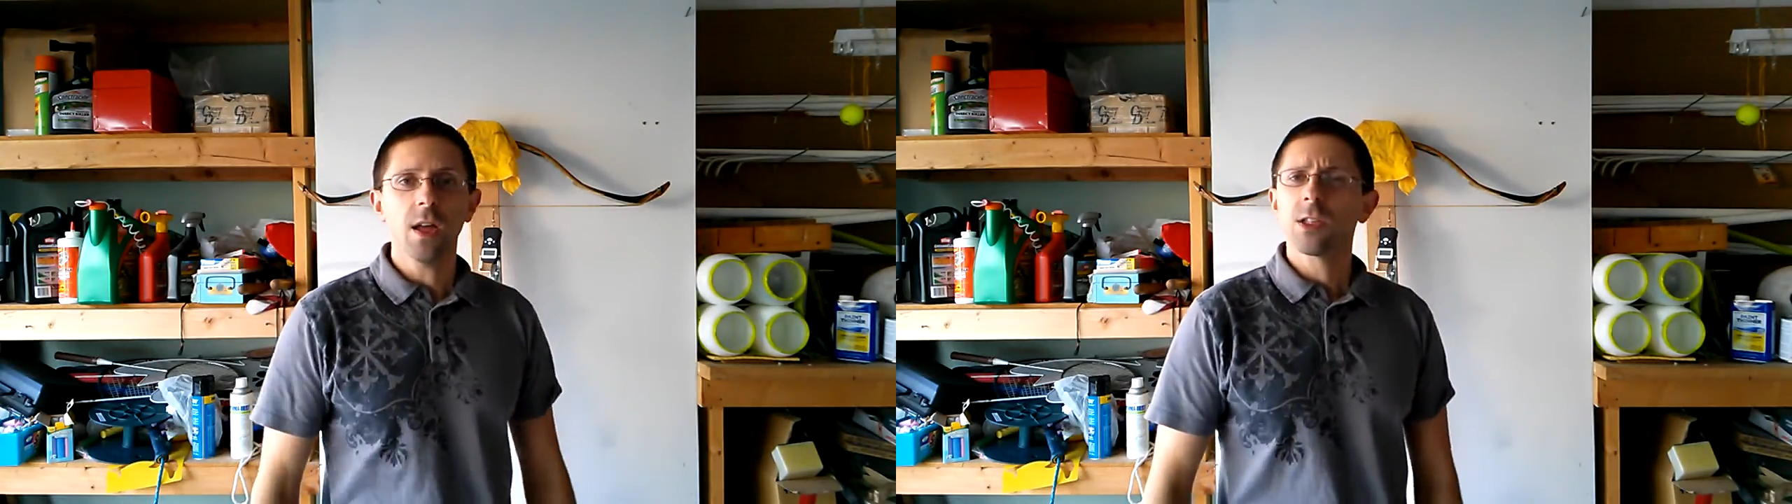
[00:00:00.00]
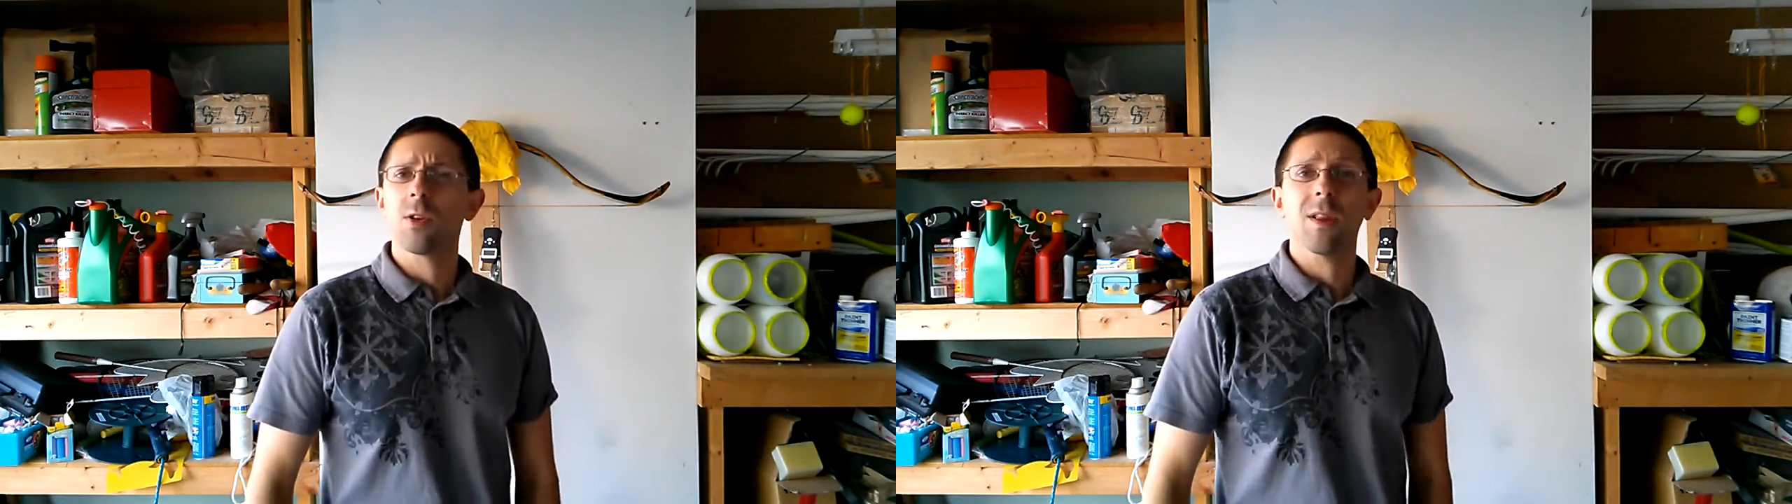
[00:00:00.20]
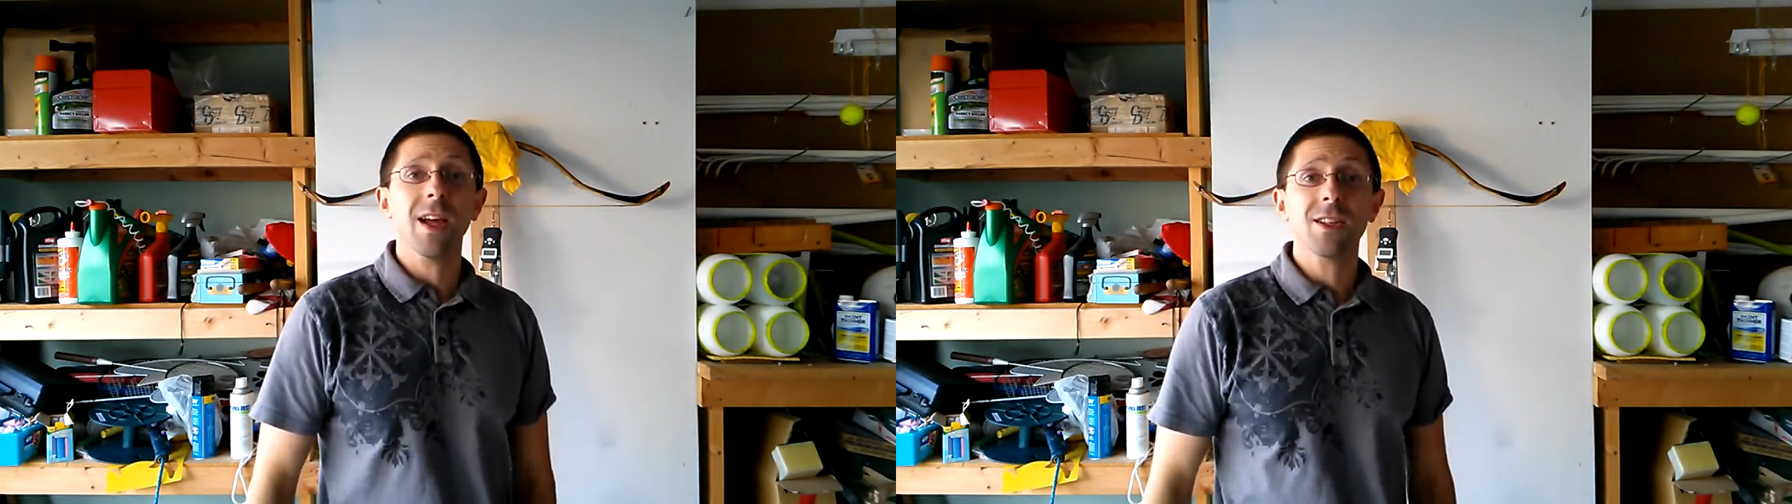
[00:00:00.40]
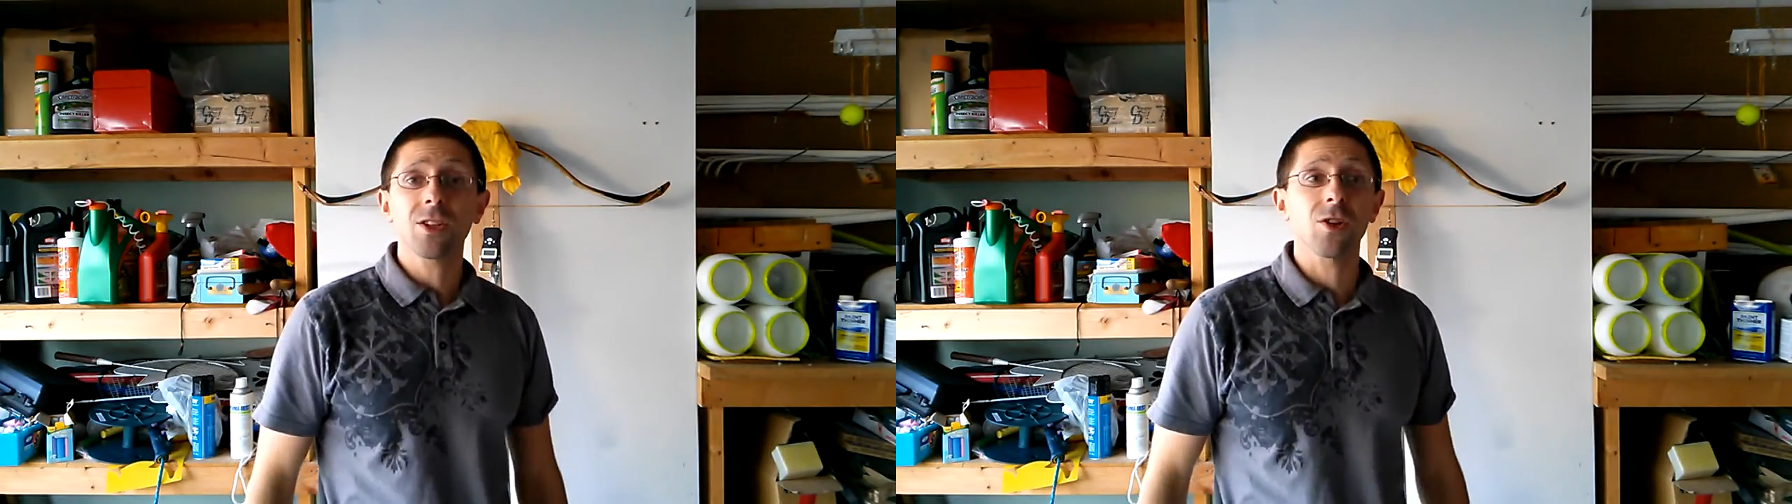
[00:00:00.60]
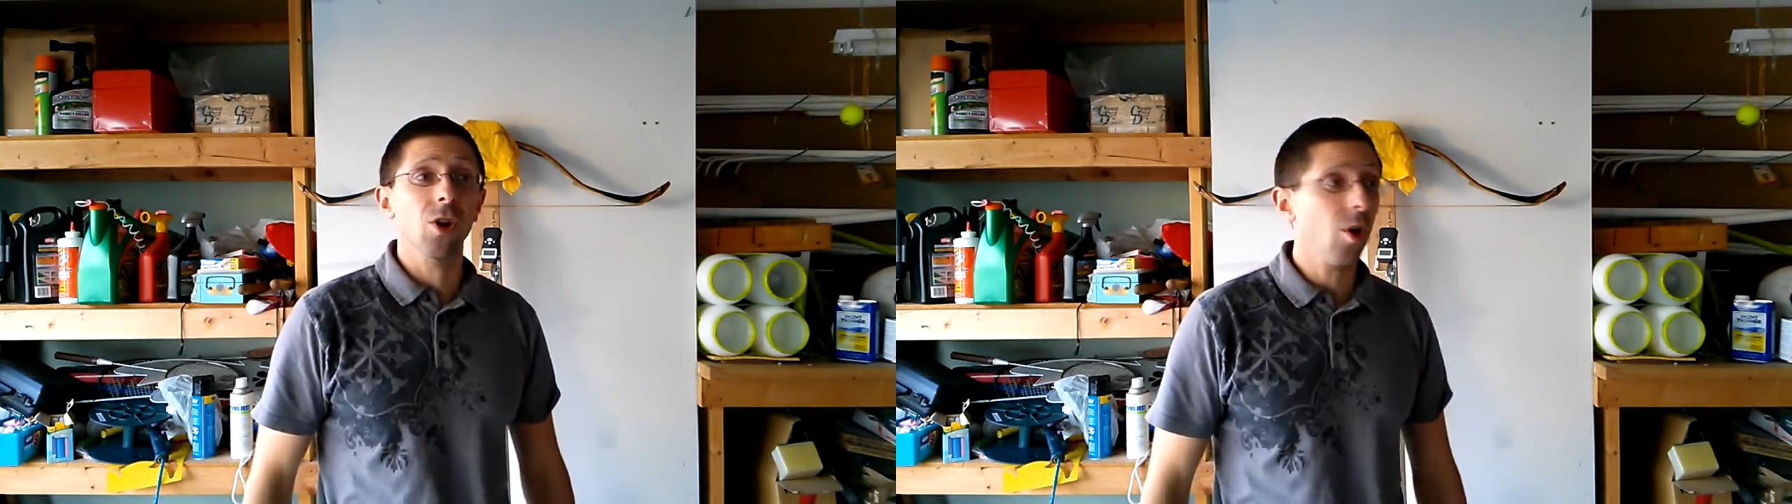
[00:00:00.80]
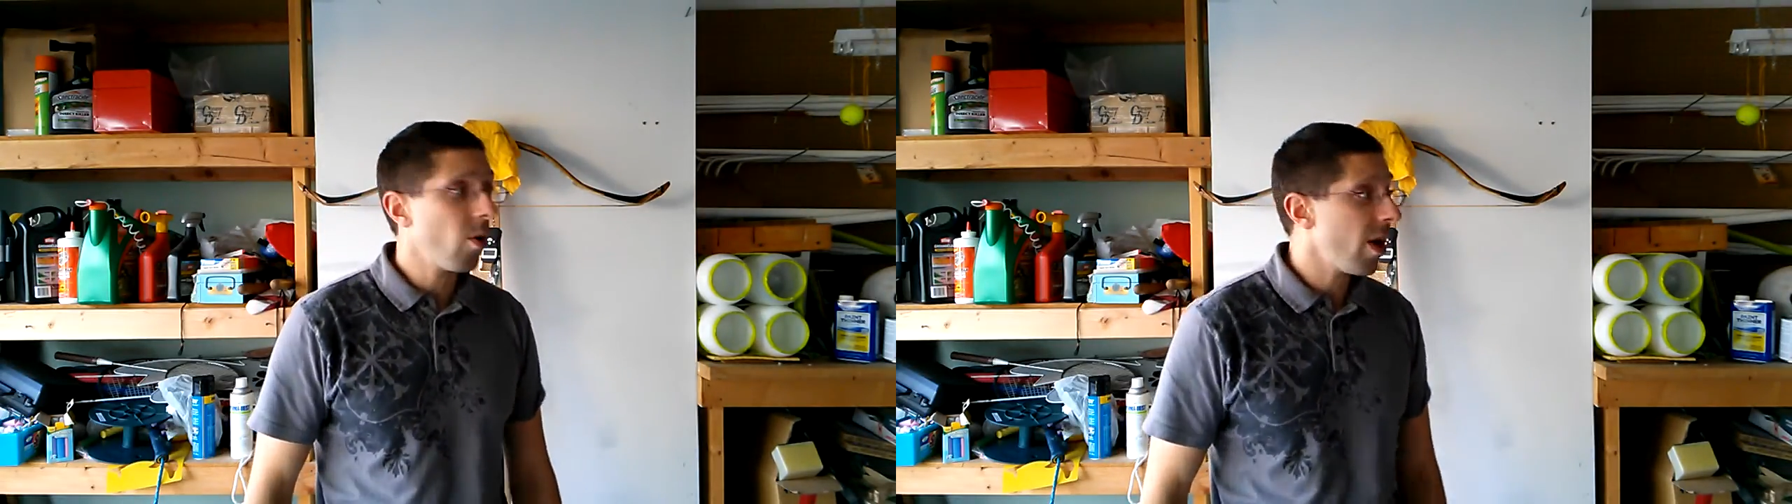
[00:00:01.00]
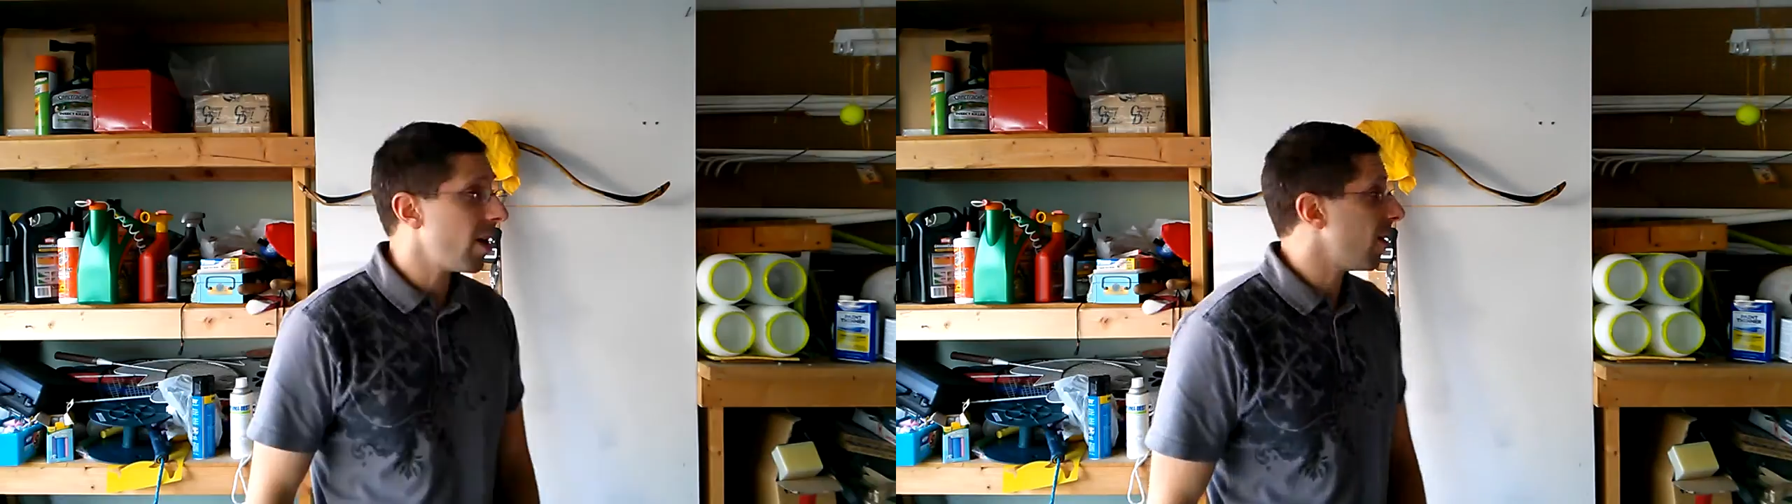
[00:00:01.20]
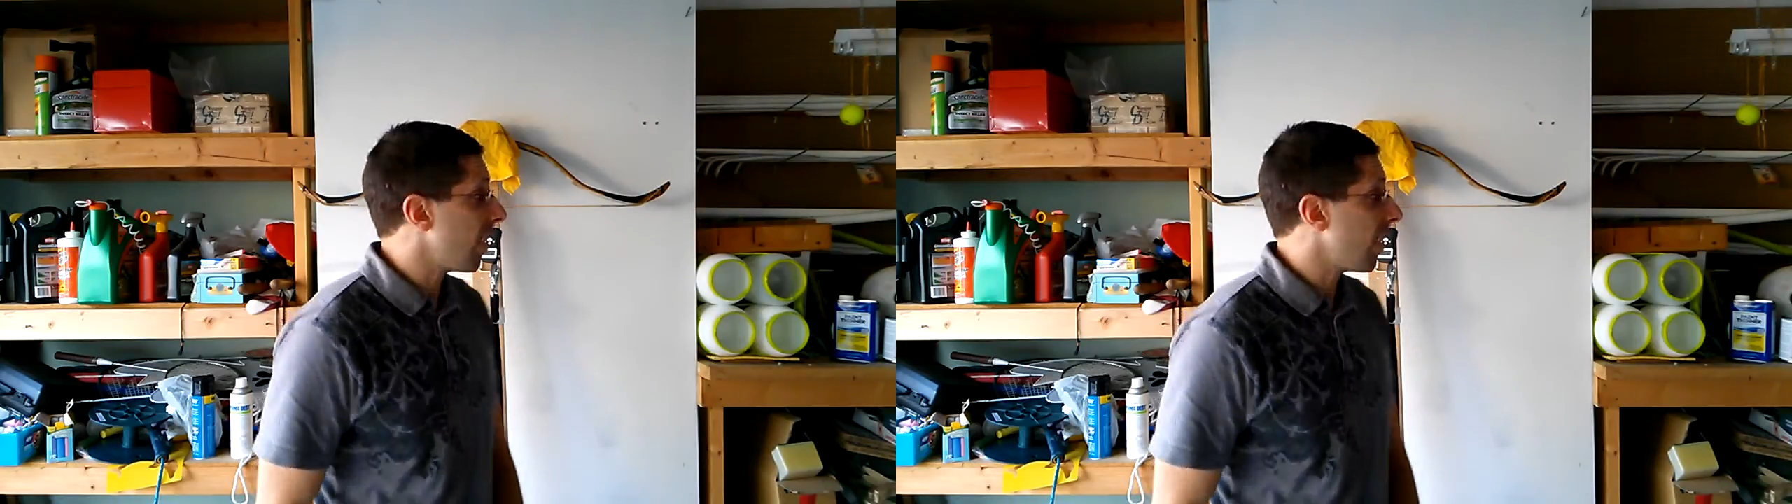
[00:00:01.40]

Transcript: So let's go and